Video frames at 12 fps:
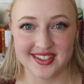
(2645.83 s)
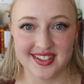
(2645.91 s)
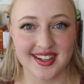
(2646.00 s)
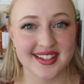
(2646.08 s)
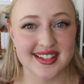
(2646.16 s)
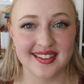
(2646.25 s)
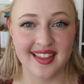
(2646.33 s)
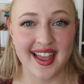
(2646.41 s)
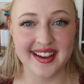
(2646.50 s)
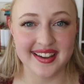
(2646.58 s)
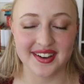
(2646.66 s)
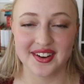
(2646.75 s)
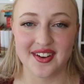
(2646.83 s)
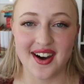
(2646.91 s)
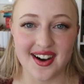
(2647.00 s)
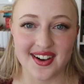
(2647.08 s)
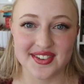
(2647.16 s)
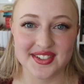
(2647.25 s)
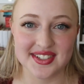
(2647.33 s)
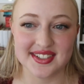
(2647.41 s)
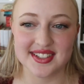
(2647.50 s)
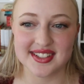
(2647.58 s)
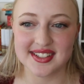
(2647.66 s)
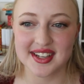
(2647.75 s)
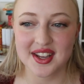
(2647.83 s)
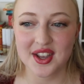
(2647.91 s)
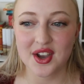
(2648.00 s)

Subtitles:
She doesn't like it at all. She just